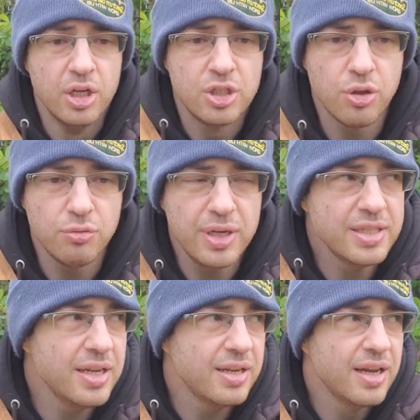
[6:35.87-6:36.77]
So the
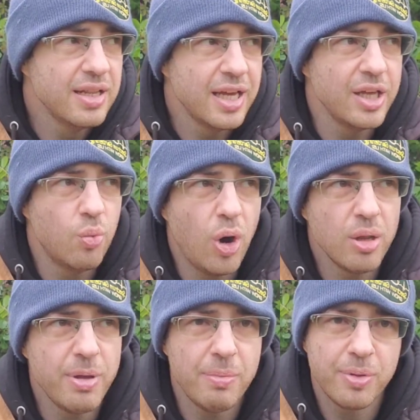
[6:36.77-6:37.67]
reason that you'd
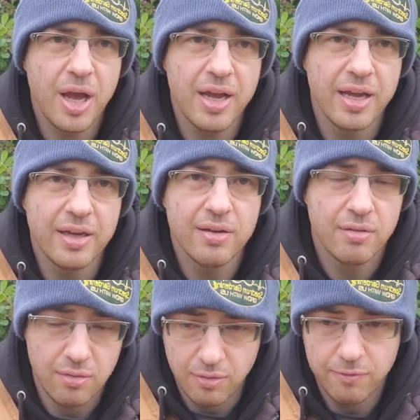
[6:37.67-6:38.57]
want to be applying
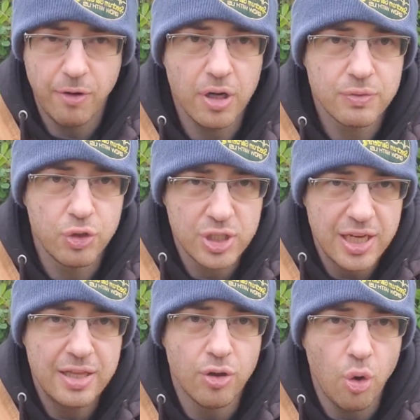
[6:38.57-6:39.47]
phosphorus
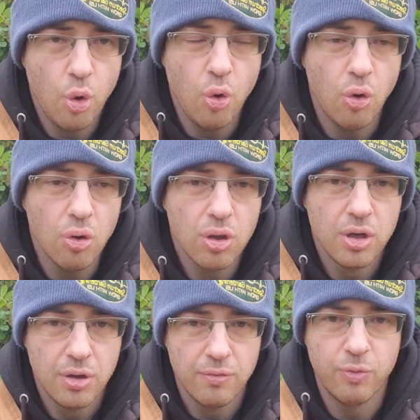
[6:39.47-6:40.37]
in the hole
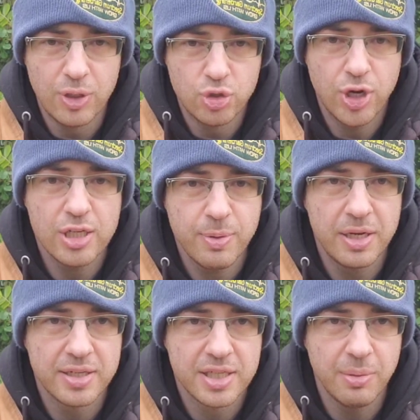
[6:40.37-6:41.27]
when
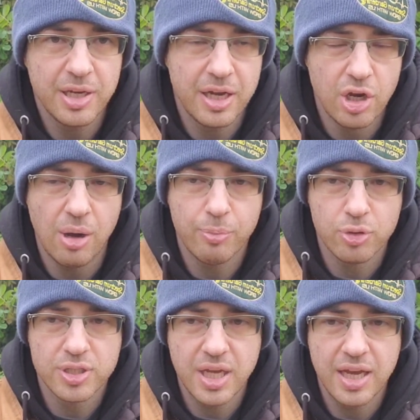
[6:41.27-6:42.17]
transplanting something and not
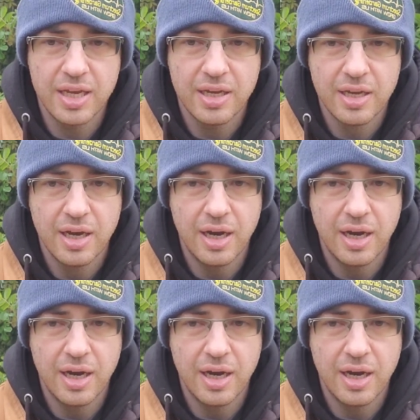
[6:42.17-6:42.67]
per se